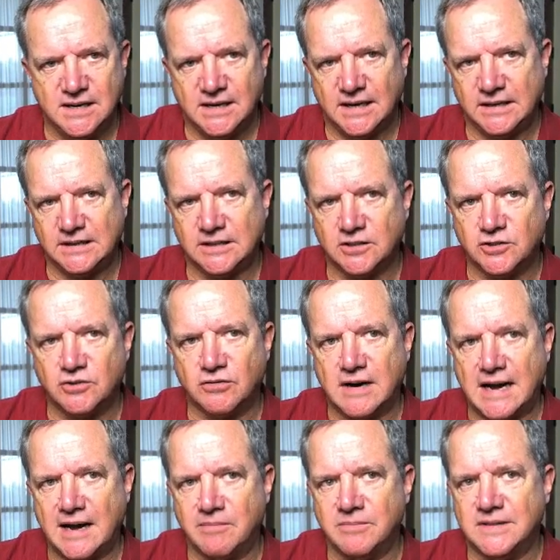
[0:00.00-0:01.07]
and it'll
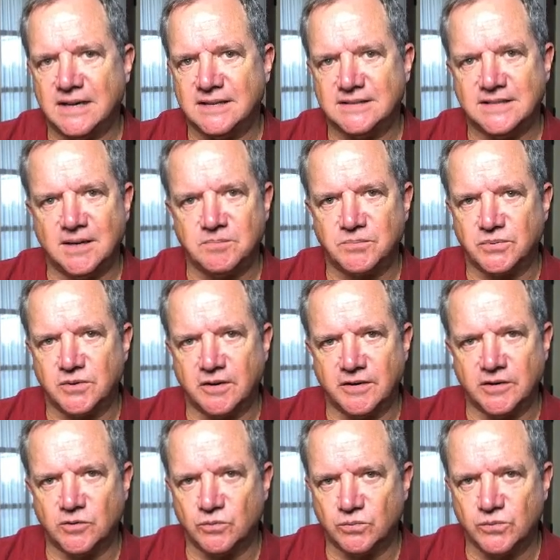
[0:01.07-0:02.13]
grab that
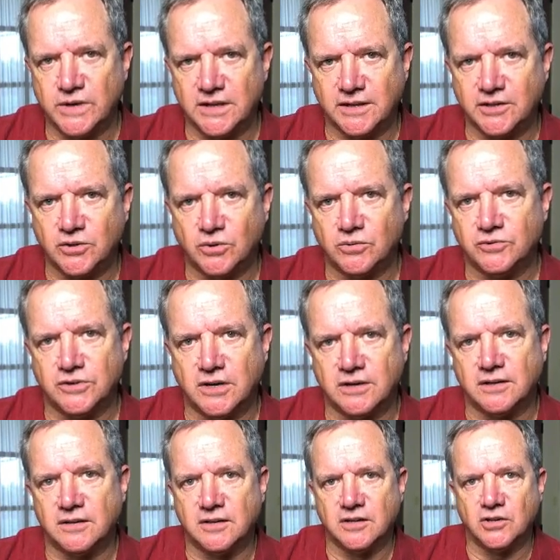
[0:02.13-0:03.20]
temporary and really hold on
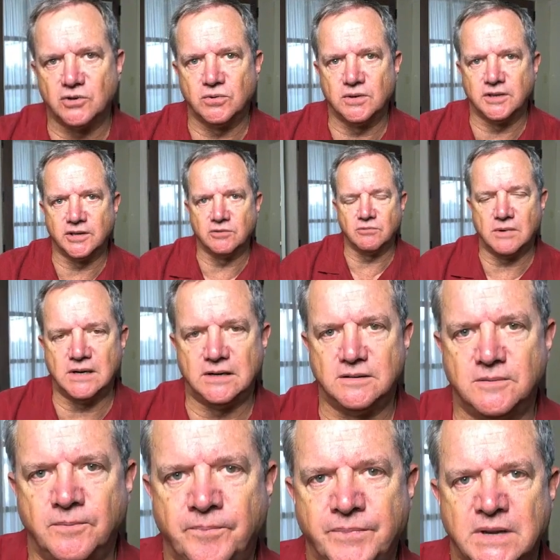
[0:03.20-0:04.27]
to the acrylic
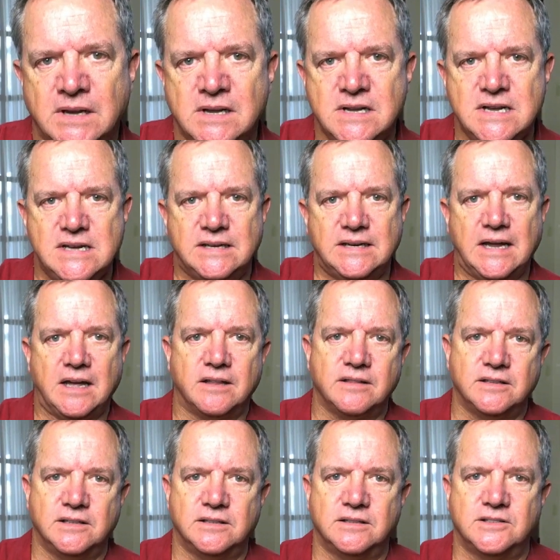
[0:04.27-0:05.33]
well. Now
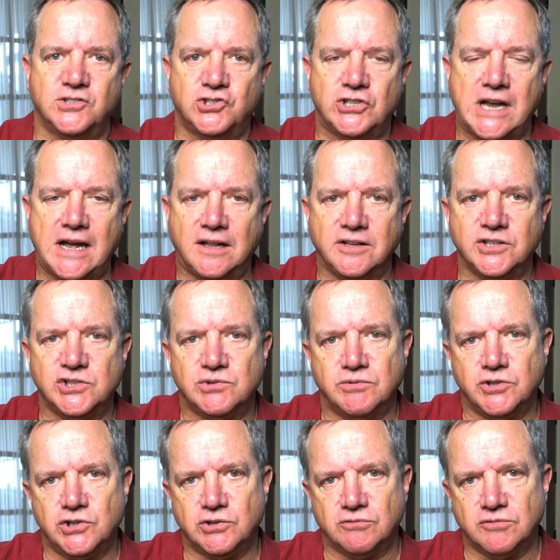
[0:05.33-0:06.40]
the challenge
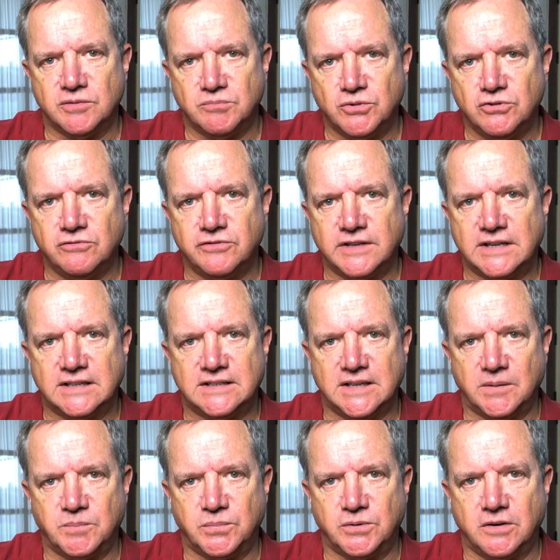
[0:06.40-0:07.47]
when you're removing a
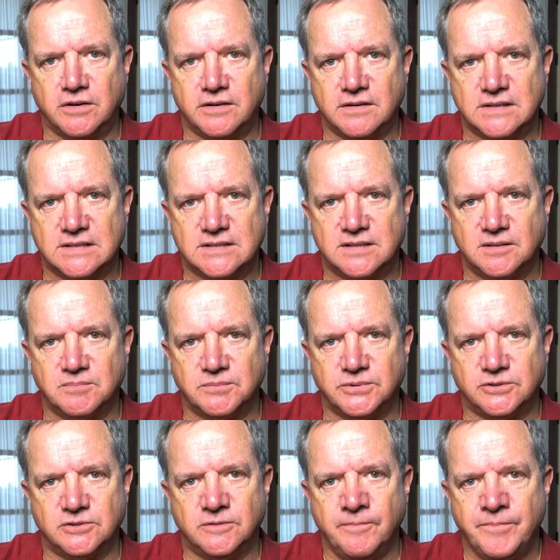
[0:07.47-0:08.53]
temporary is
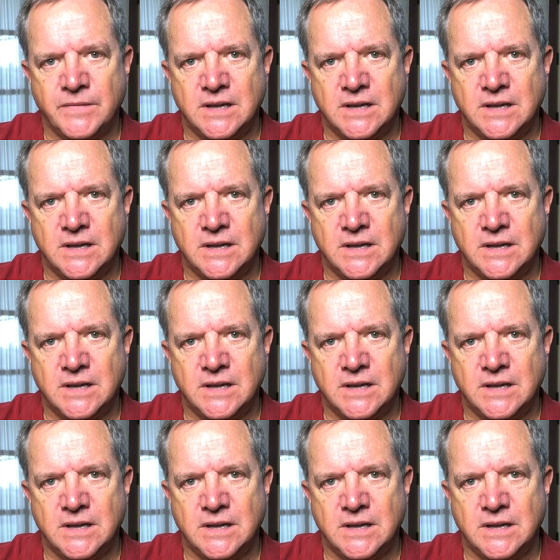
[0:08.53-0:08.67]
simple,